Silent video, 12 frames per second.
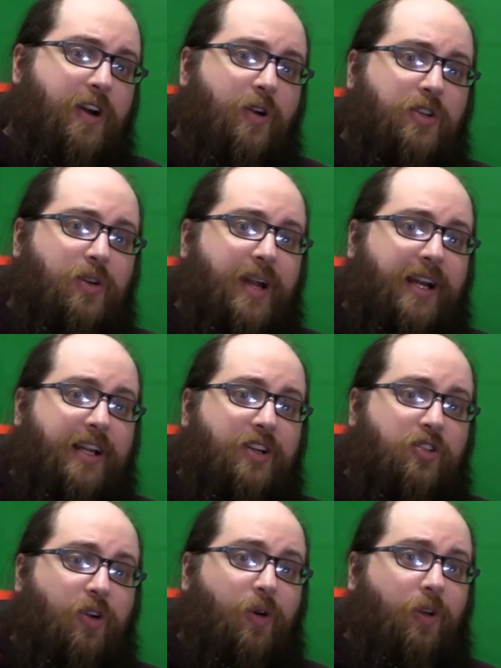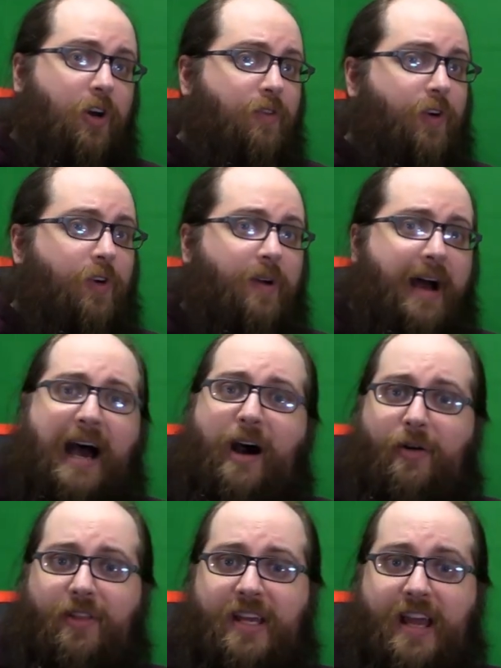no direct control over
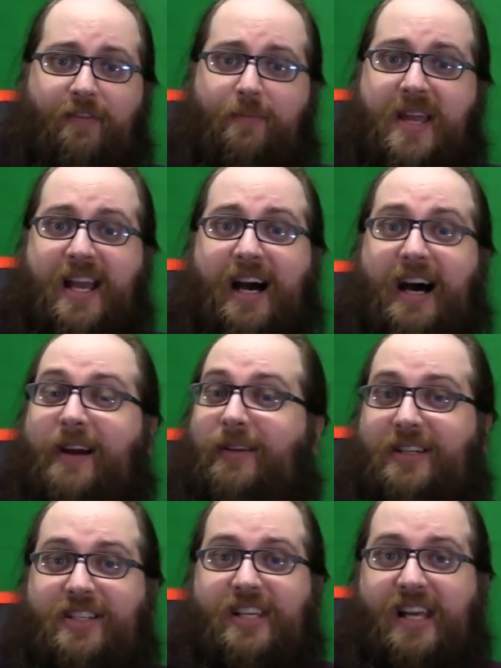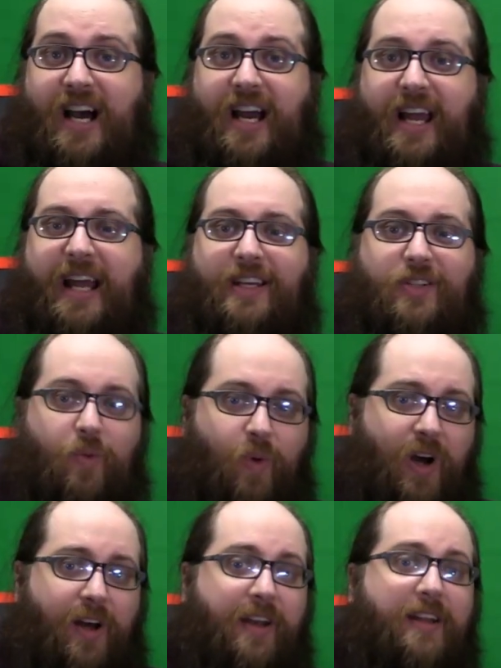how the FBI or the CIA is
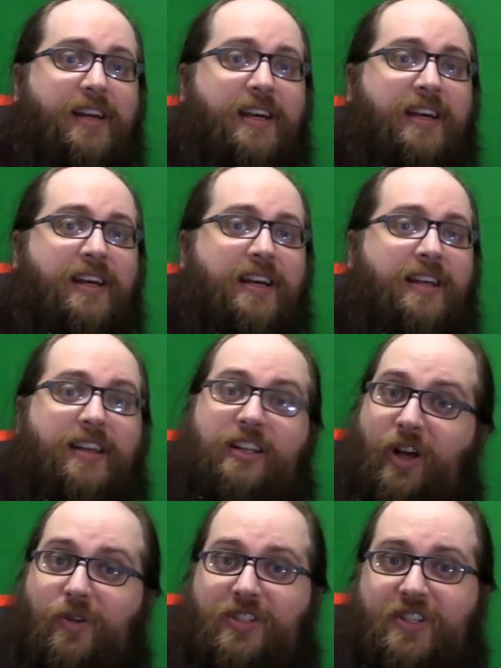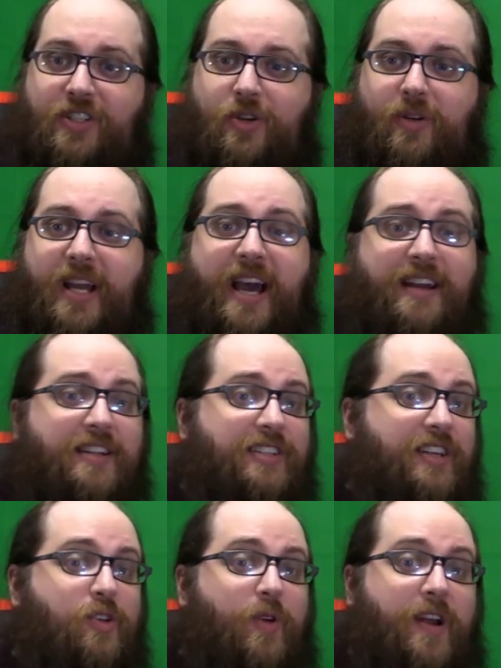run. The closest you get is
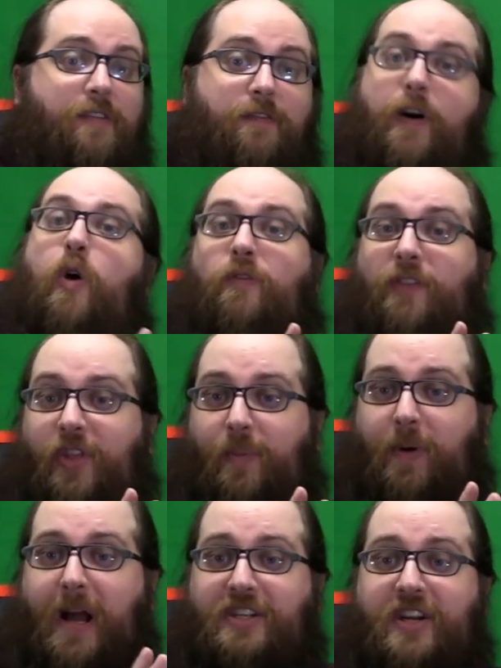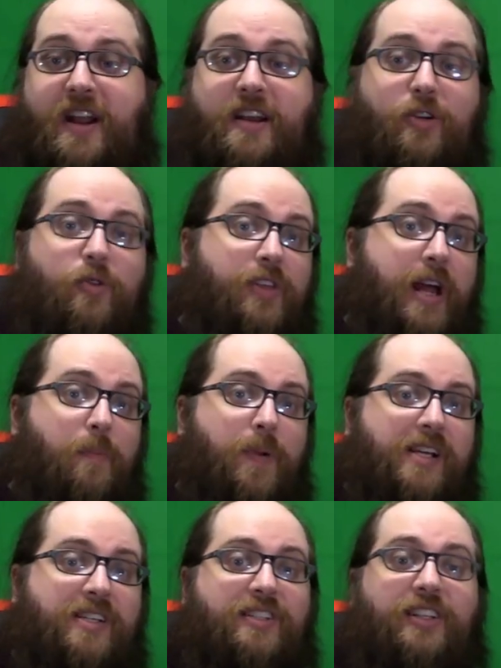that you can vote for the president, who then
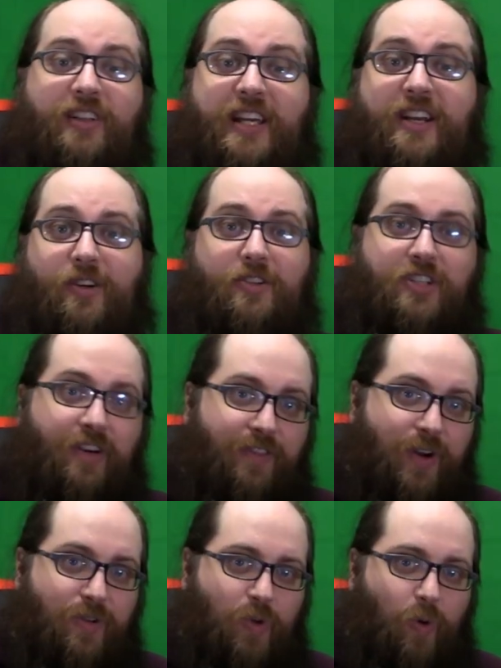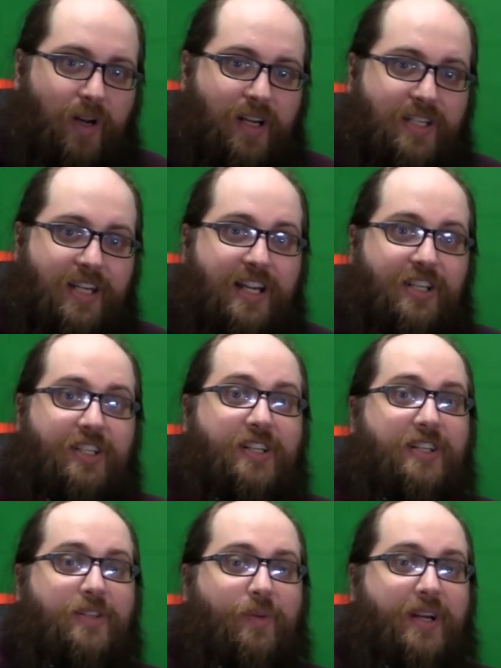picks the leaders of those
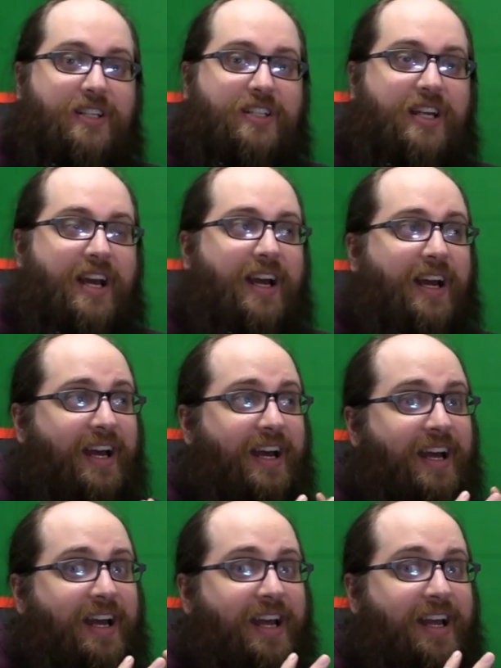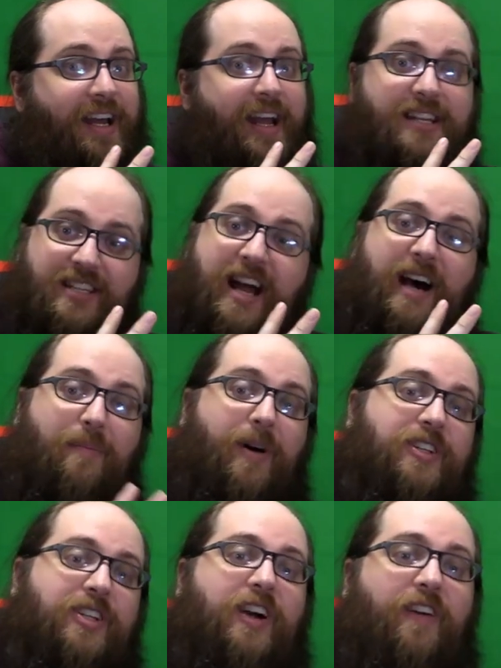organizations, which is not
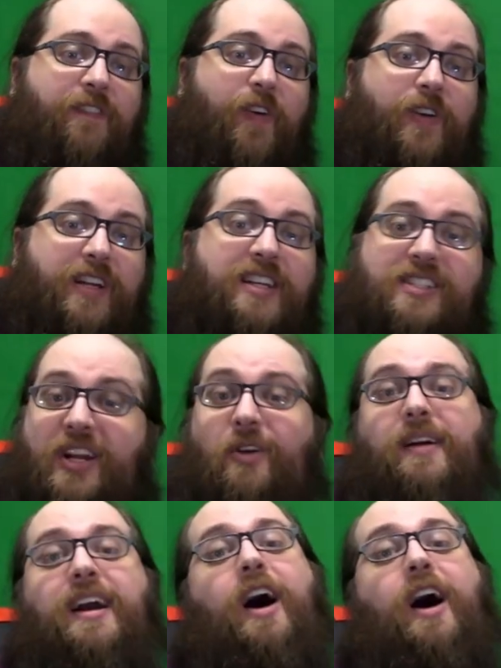much comfort considering